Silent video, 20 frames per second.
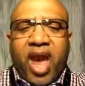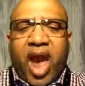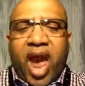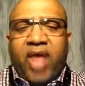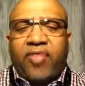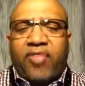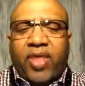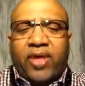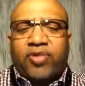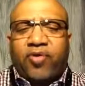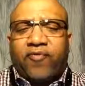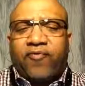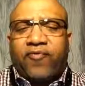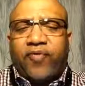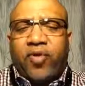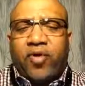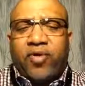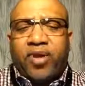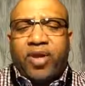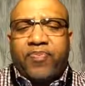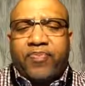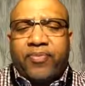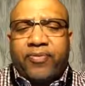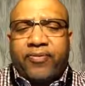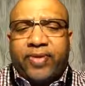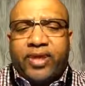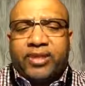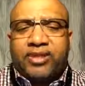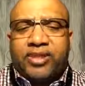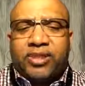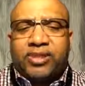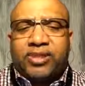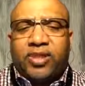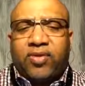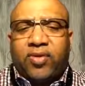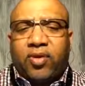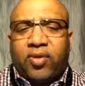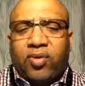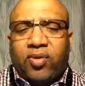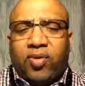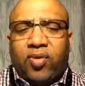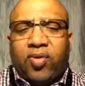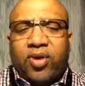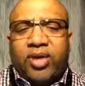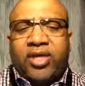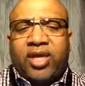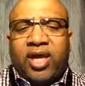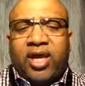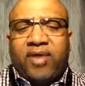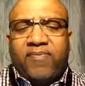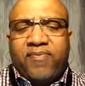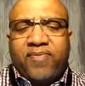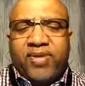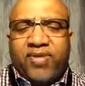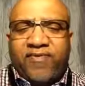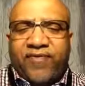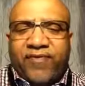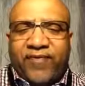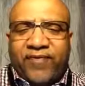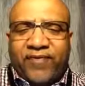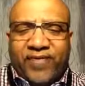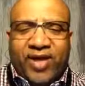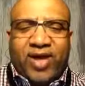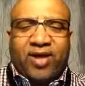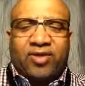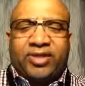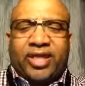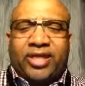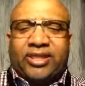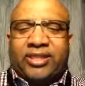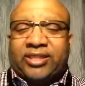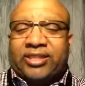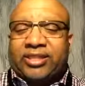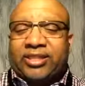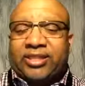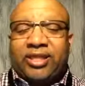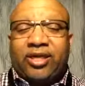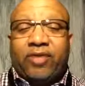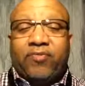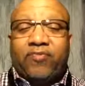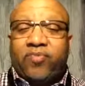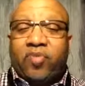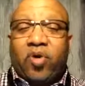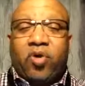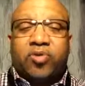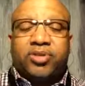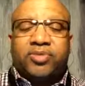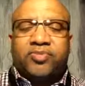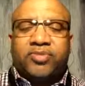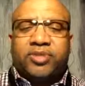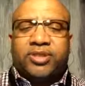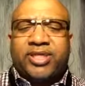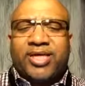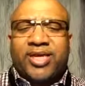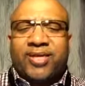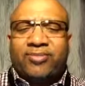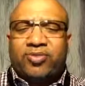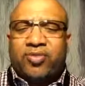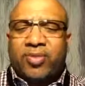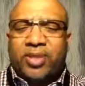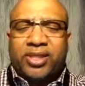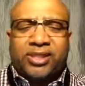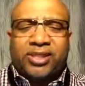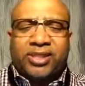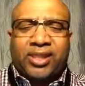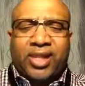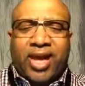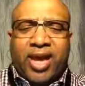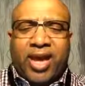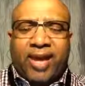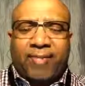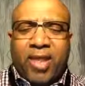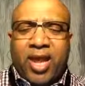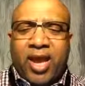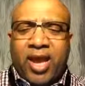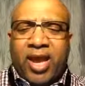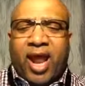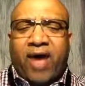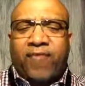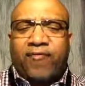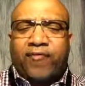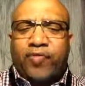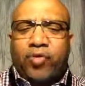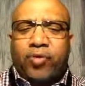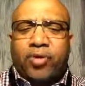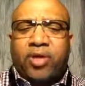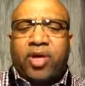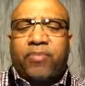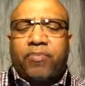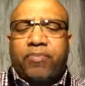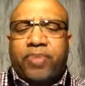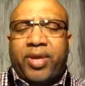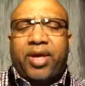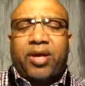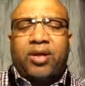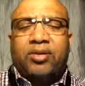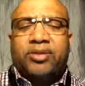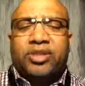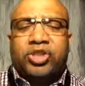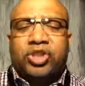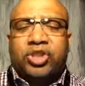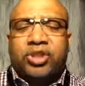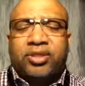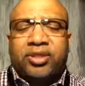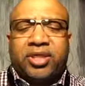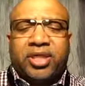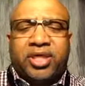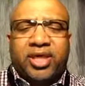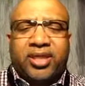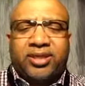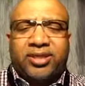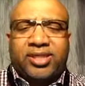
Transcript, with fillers: and that the very presence of the Lord can be felt. I've shared multiple times on this line, and I feel compelled to share it again